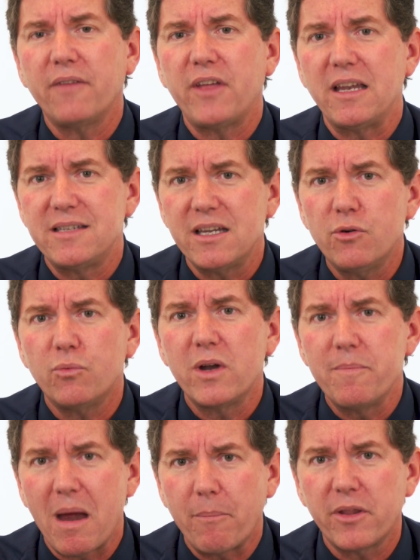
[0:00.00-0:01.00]
if they didn't
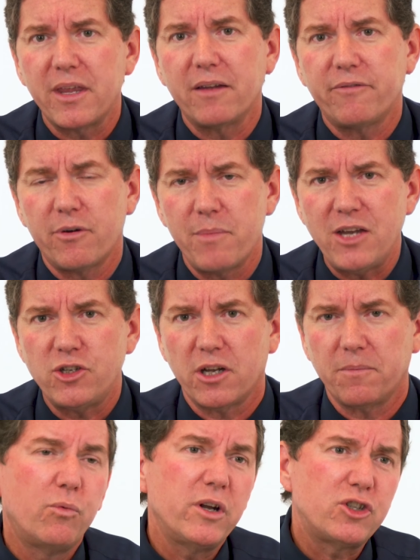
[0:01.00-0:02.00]
remember the information.
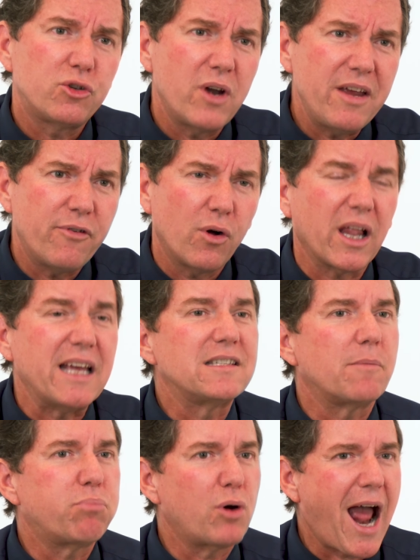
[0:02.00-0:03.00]
Retrieval is
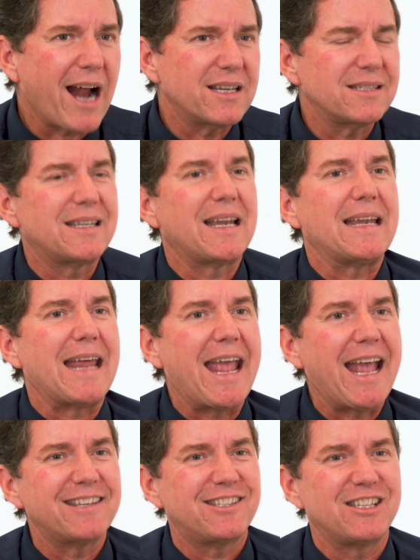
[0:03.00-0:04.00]
a practice that
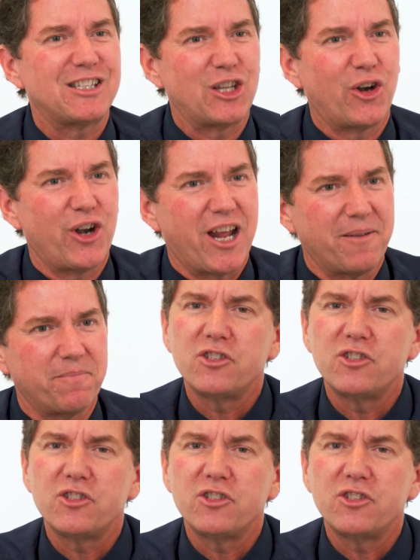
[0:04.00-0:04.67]
enhances learning.